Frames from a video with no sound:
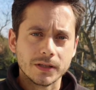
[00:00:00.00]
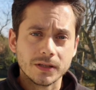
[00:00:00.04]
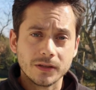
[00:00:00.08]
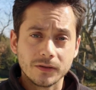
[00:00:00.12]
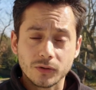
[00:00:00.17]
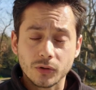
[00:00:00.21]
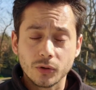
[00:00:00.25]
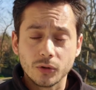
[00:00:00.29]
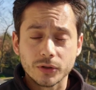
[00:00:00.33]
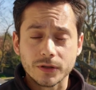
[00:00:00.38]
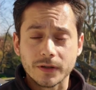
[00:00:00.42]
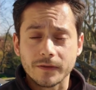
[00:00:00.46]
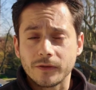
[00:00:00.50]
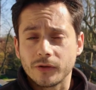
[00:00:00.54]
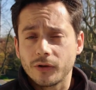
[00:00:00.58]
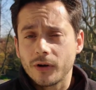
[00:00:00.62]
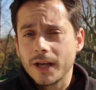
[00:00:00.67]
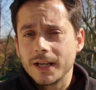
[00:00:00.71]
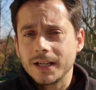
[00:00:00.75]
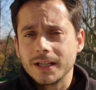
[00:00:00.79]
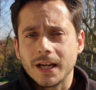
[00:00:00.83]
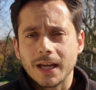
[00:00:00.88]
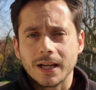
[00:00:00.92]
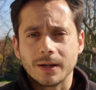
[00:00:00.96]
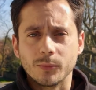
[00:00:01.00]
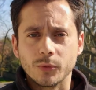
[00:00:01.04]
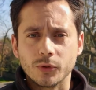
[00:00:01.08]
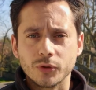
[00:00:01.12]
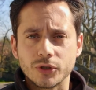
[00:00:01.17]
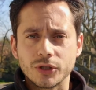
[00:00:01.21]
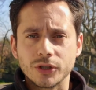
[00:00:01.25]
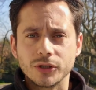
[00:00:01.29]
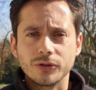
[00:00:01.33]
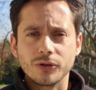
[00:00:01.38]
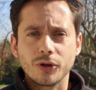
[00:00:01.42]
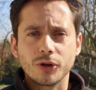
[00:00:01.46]
And of course, if there are any animals
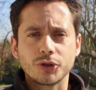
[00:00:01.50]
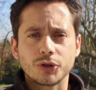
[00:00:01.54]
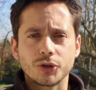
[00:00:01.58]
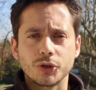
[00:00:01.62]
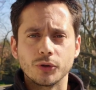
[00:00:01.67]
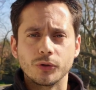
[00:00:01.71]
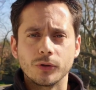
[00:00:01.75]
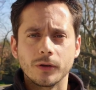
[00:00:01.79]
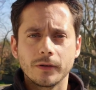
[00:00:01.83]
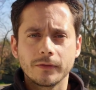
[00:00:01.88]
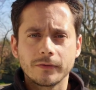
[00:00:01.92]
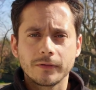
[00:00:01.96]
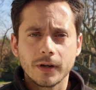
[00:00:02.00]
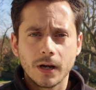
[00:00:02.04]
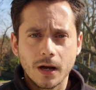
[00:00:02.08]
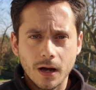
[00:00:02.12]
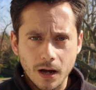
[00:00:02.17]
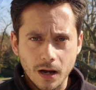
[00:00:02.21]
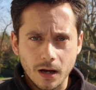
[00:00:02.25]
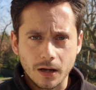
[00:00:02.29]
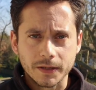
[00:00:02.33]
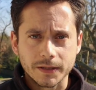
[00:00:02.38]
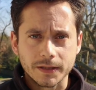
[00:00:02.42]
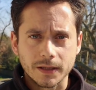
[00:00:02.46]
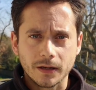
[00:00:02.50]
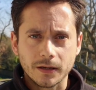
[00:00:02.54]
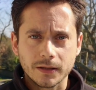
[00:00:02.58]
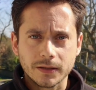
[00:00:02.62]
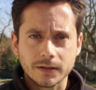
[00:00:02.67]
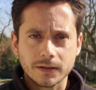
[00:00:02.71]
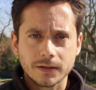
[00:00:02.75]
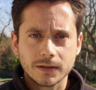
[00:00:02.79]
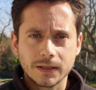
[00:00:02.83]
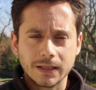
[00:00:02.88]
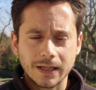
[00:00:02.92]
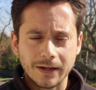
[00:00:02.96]
you're not sure of, ask
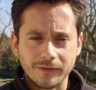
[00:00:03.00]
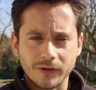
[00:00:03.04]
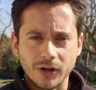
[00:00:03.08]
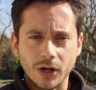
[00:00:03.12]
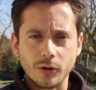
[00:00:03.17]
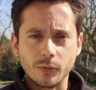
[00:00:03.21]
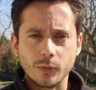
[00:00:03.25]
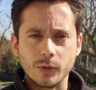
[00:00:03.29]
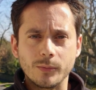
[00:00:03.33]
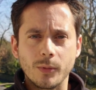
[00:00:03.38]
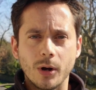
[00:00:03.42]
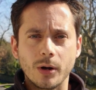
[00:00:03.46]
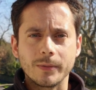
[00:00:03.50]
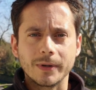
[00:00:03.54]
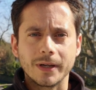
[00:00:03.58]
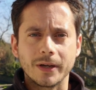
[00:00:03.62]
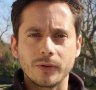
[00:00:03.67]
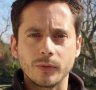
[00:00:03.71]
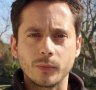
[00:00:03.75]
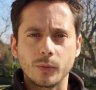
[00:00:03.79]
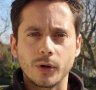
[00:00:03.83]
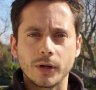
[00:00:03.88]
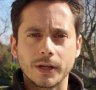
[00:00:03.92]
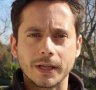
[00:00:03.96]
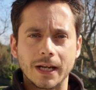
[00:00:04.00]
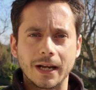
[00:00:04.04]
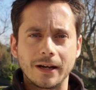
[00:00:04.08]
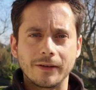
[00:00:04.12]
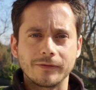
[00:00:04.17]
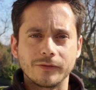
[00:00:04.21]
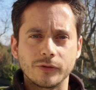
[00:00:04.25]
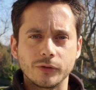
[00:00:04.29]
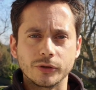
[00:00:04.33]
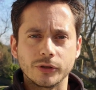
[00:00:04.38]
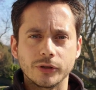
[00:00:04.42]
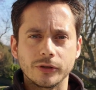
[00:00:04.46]
us. You never know, we might be able to work it out
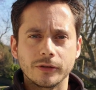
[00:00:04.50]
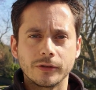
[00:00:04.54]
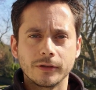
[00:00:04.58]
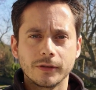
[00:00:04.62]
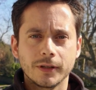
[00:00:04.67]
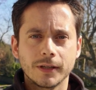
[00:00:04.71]
for you.